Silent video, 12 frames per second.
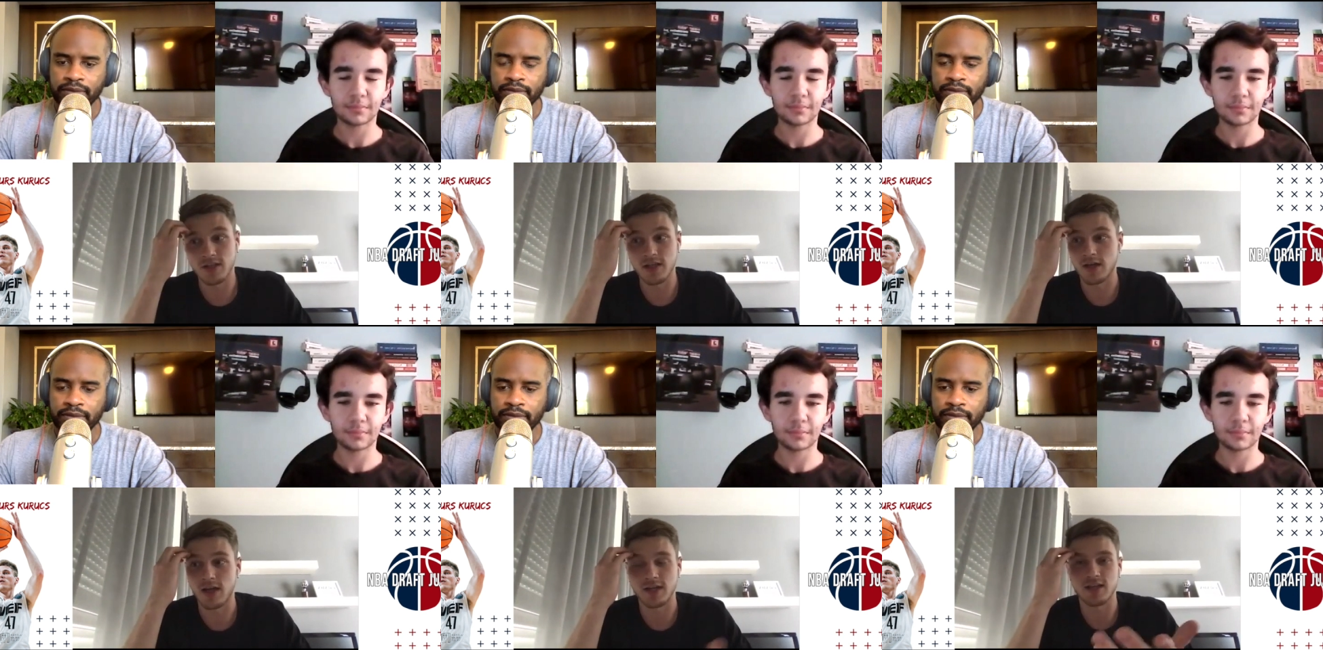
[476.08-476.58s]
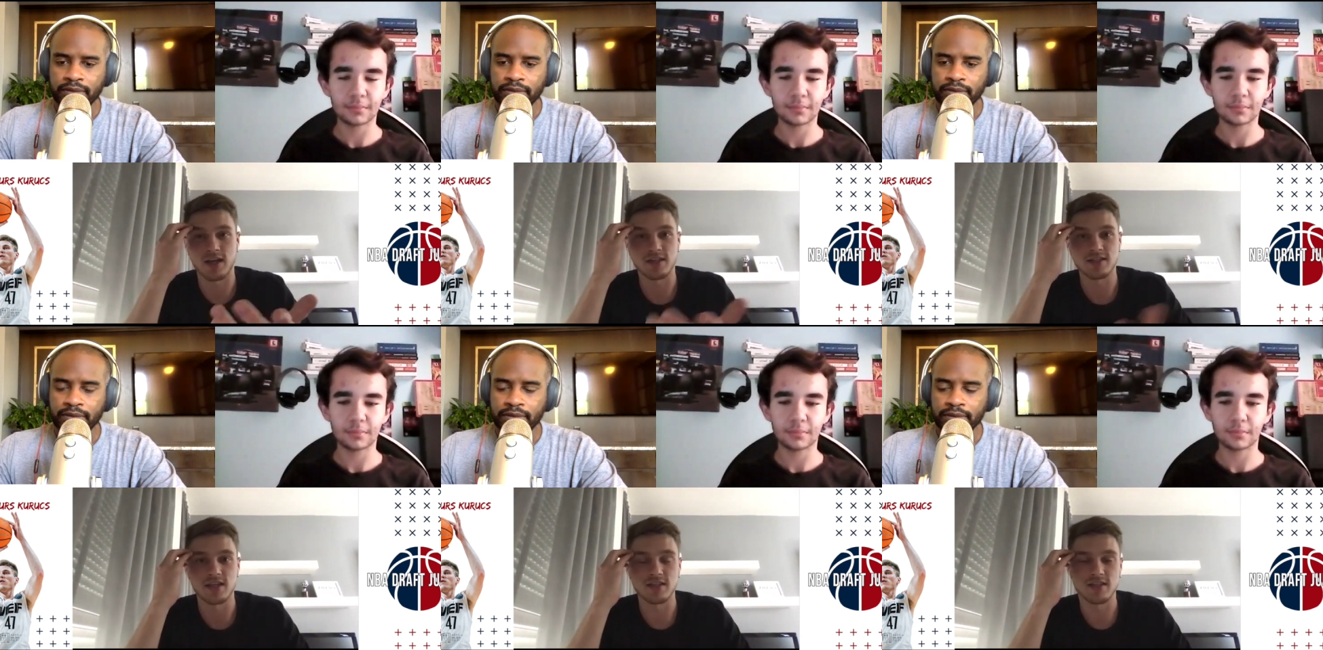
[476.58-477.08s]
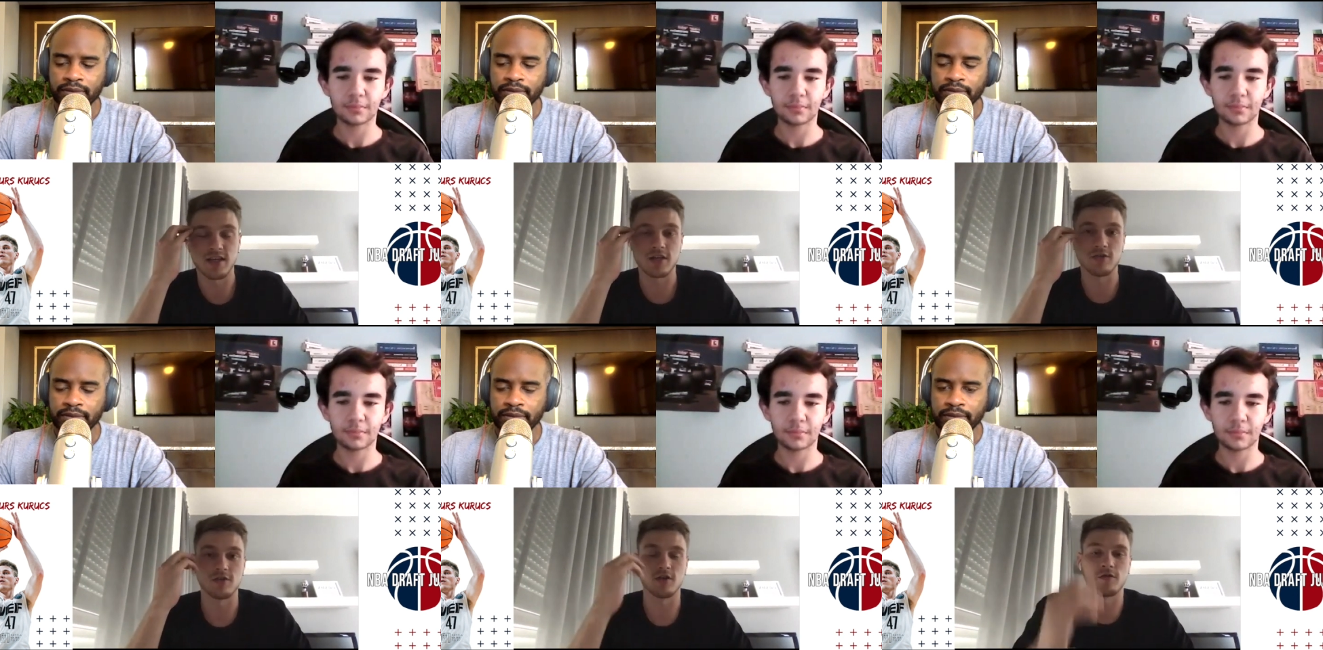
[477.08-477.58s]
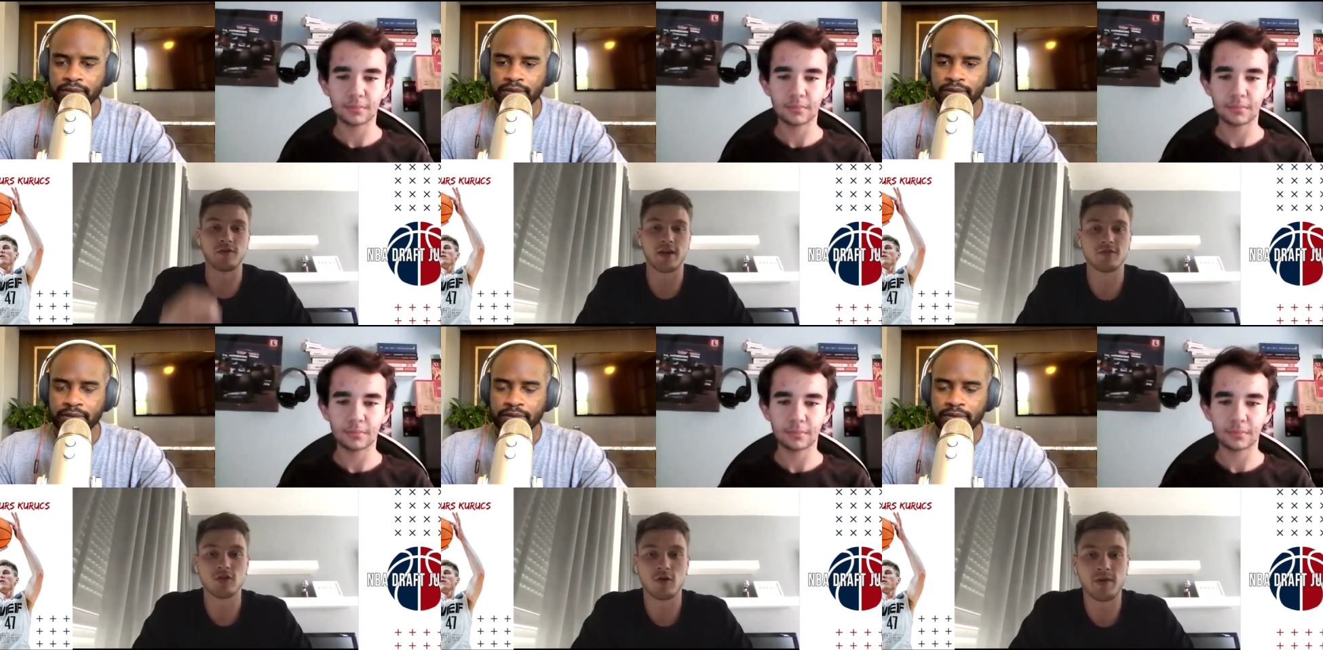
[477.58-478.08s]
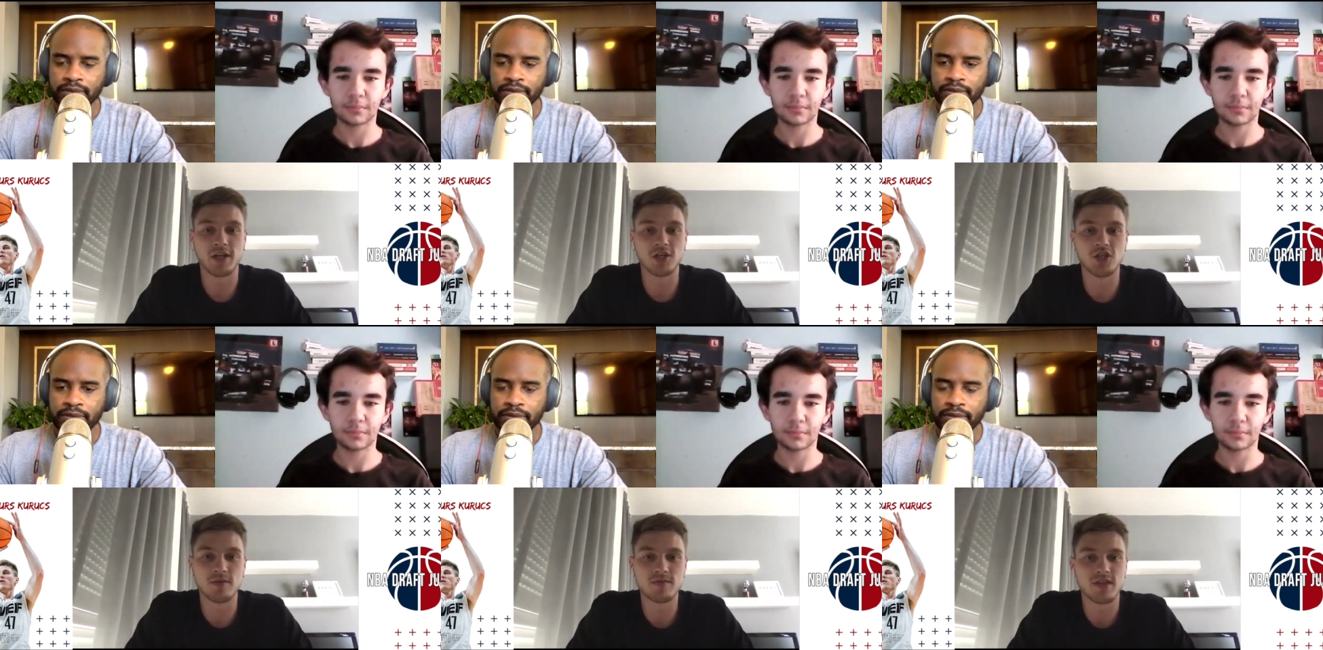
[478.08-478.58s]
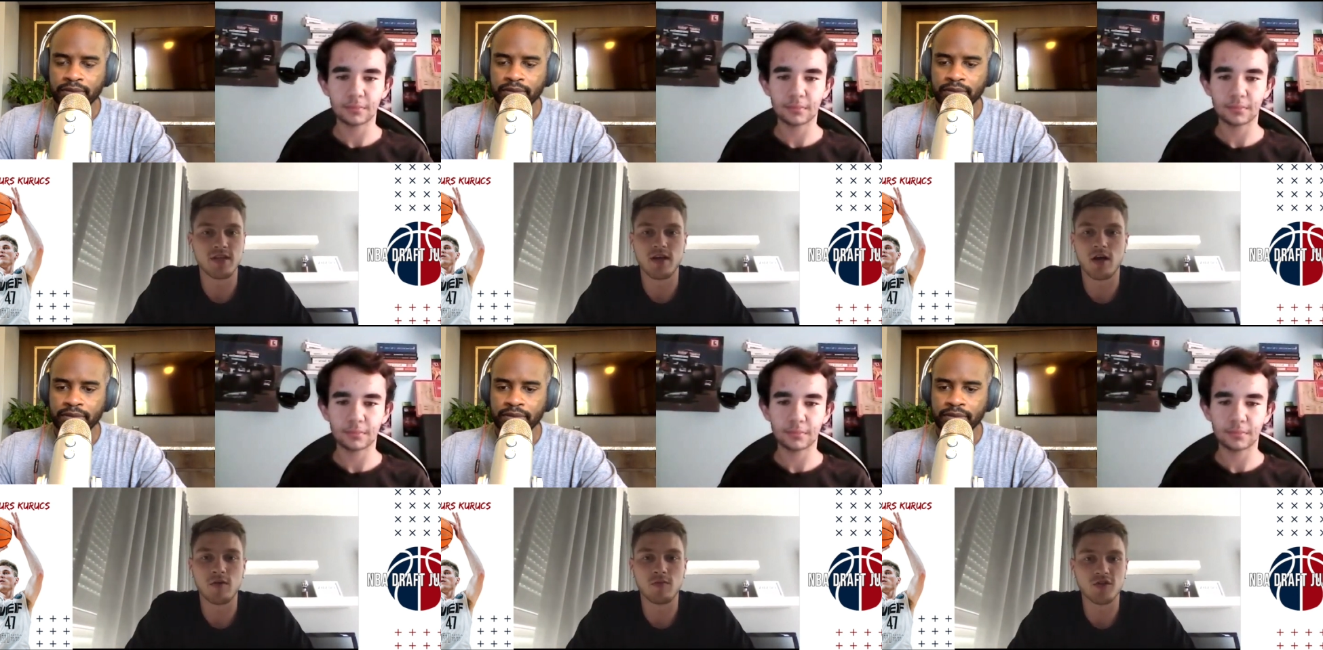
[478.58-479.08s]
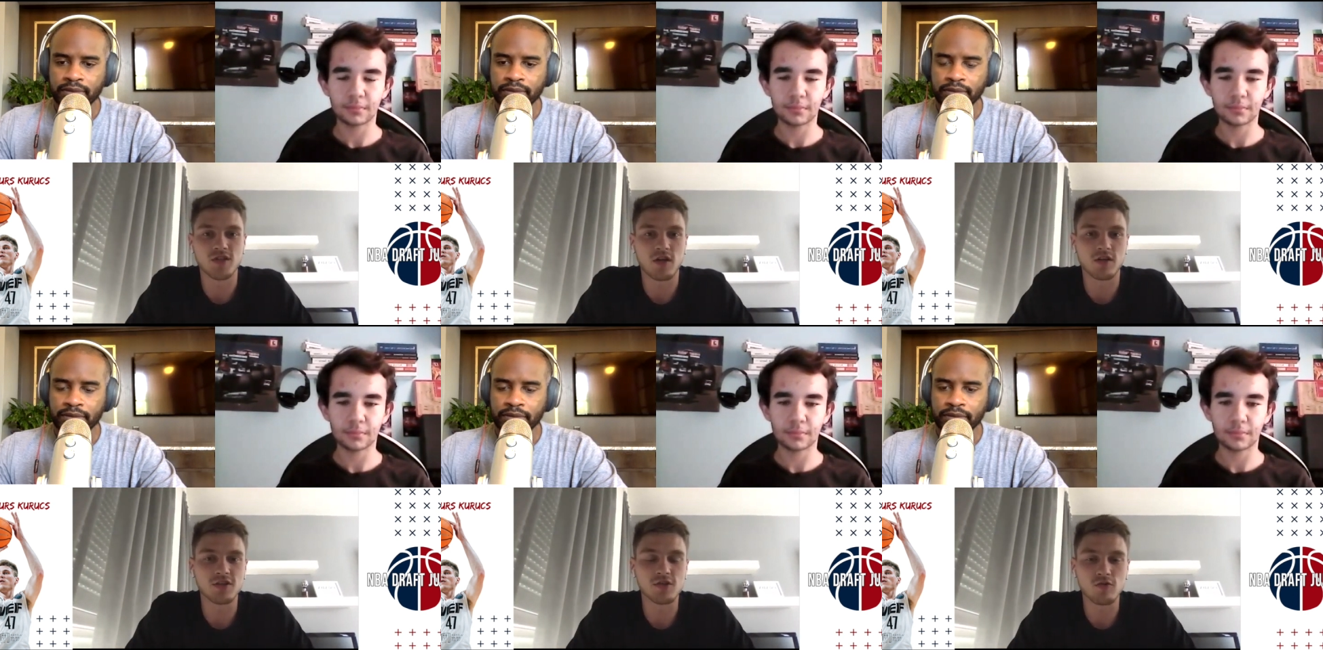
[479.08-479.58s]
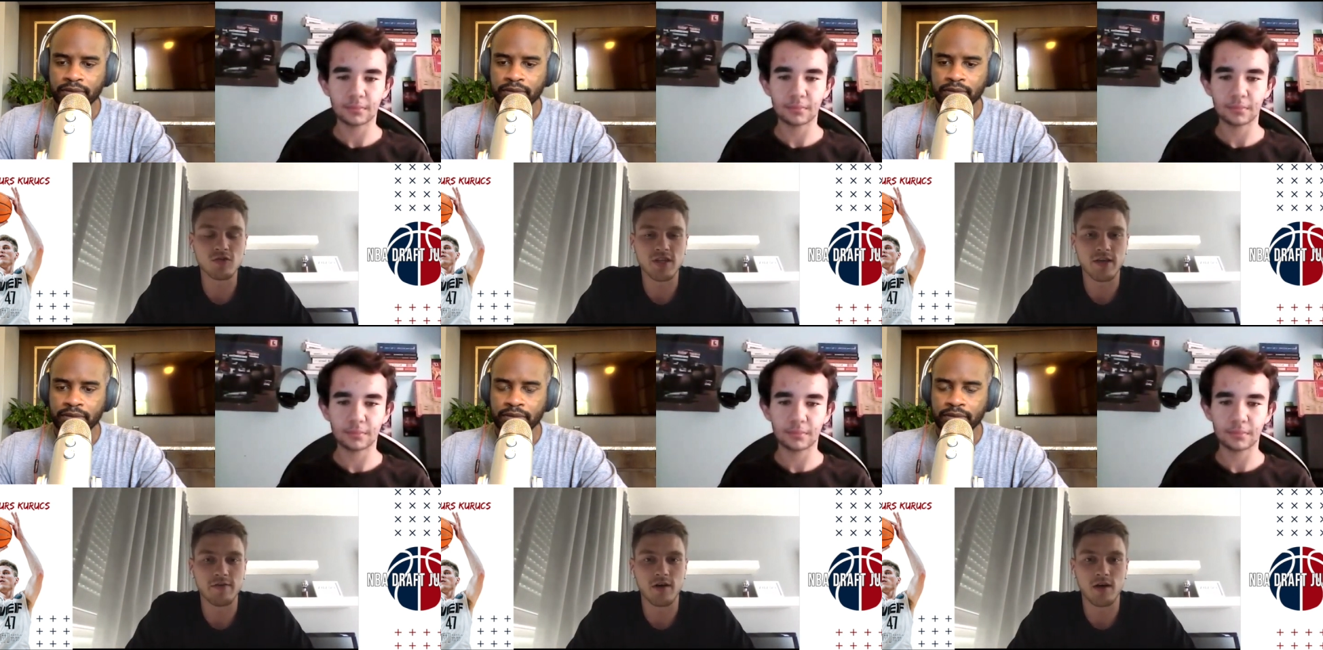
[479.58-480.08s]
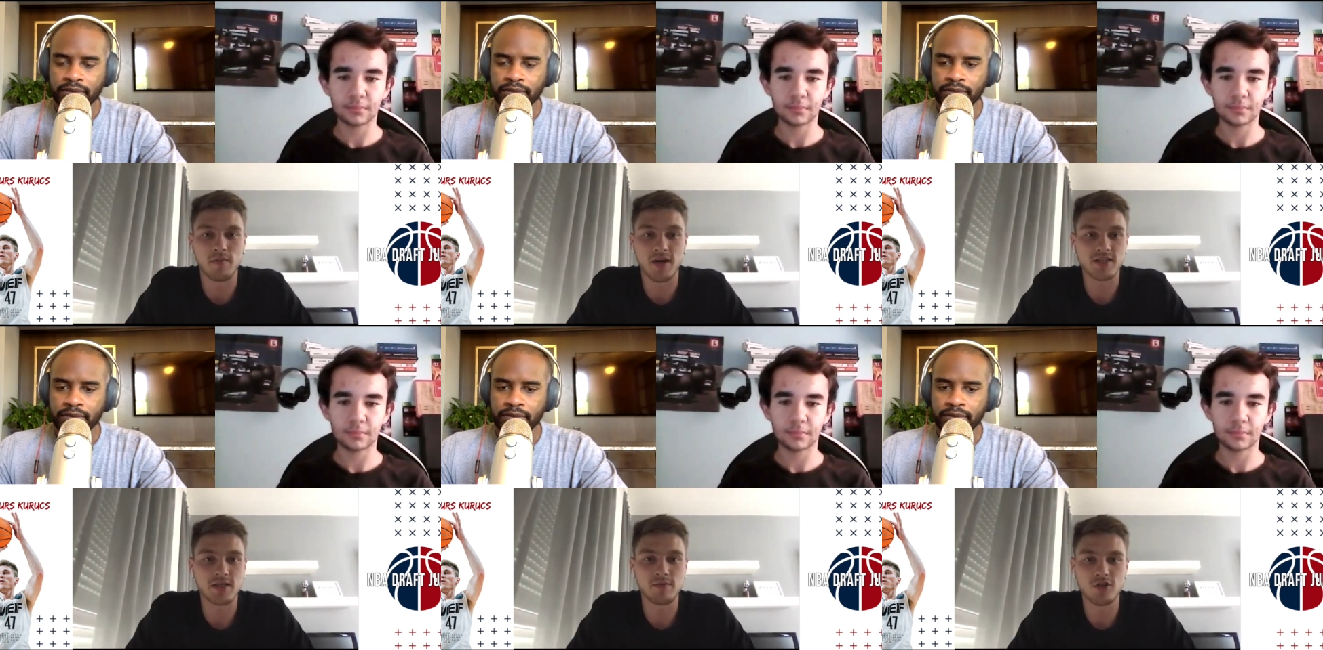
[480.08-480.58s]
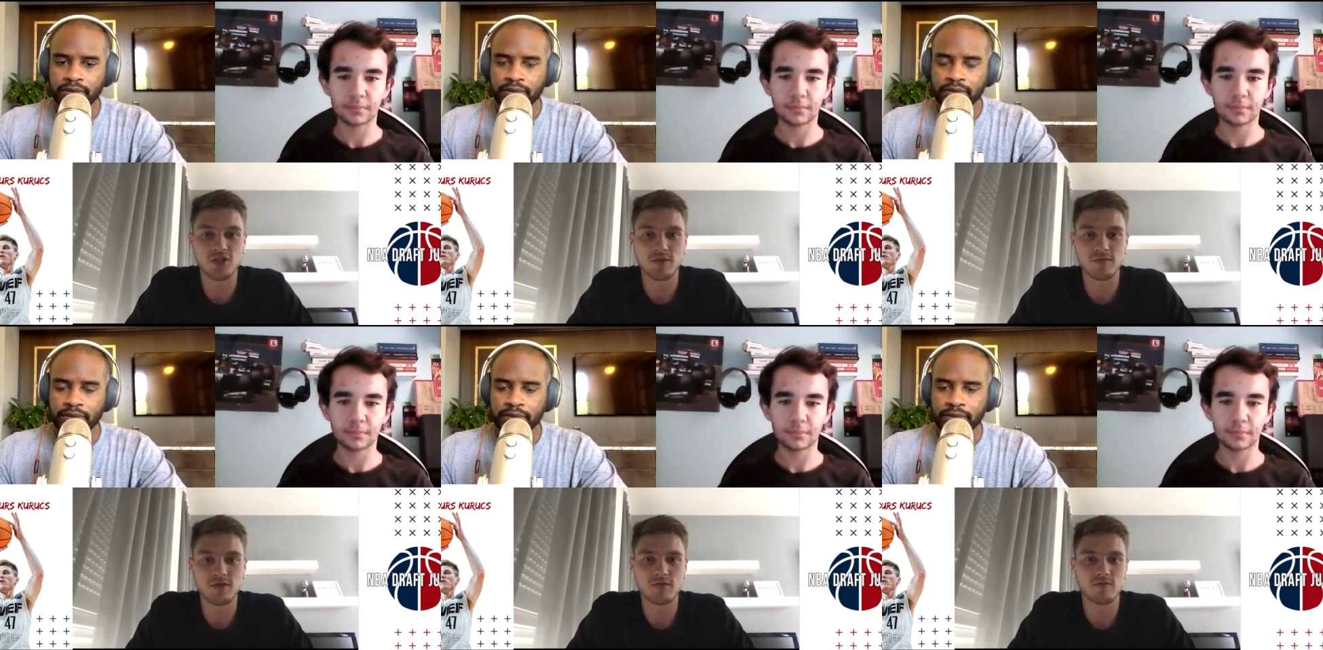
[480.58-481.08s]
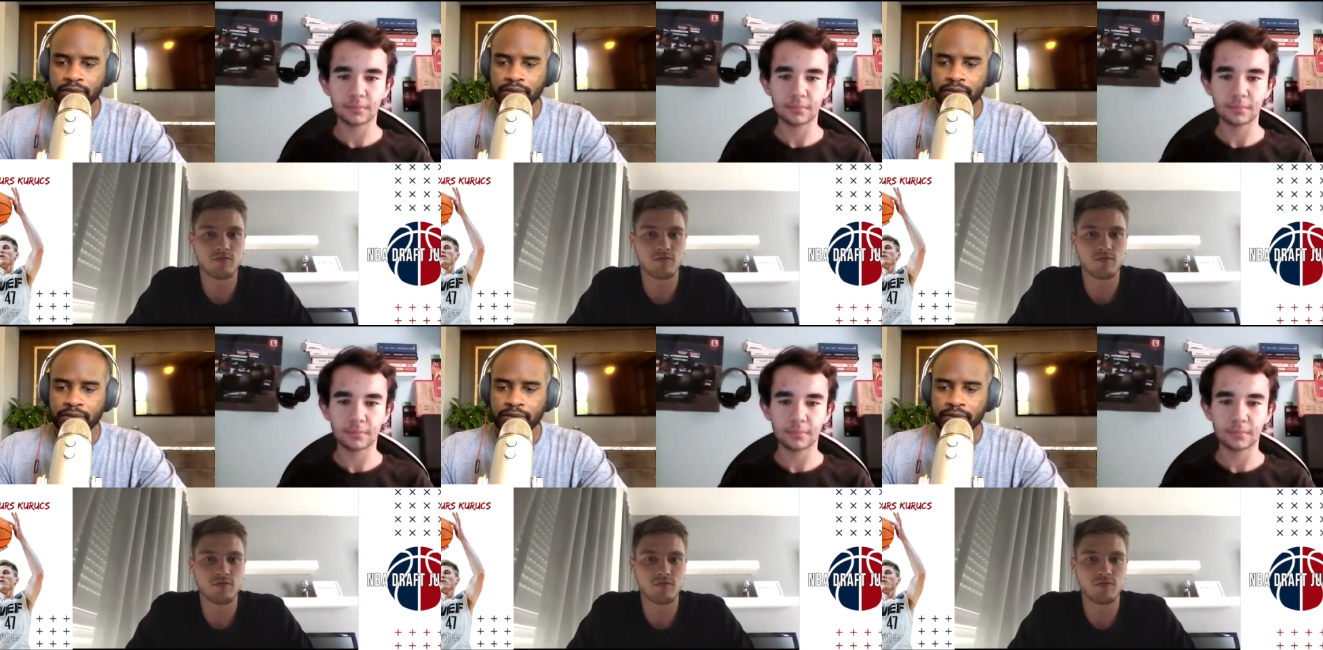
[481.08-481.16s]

Speaker 1: that, as, I, as I said, you know, we have so many gyms, and almost all the schools have uh, basketball gyms,